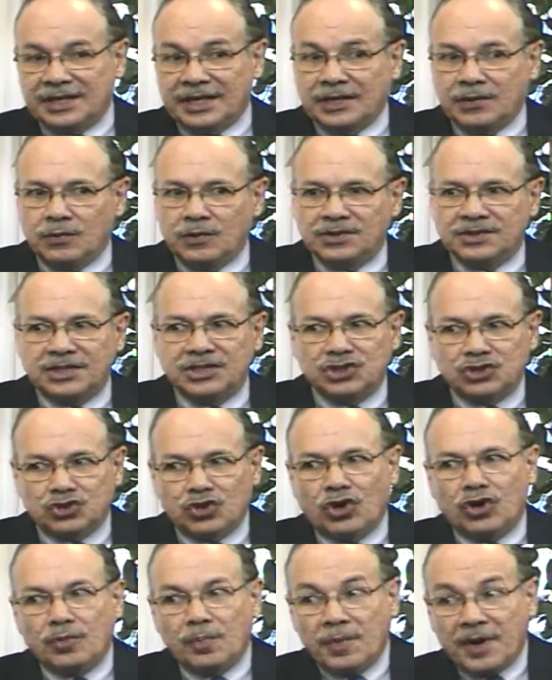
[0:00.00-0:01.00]
that it was a
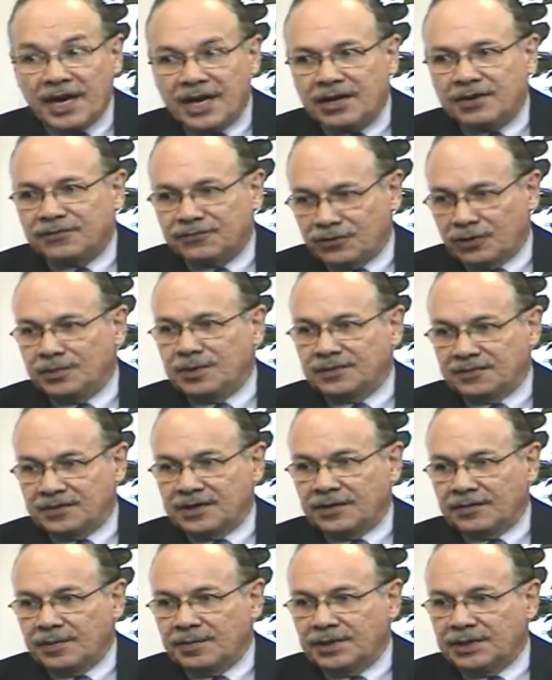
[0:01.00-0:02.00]
strong mayor form of
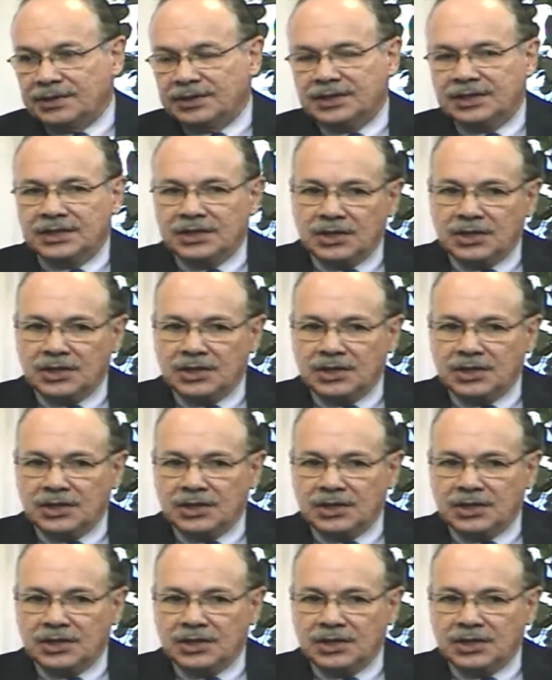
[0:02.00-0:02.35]
government.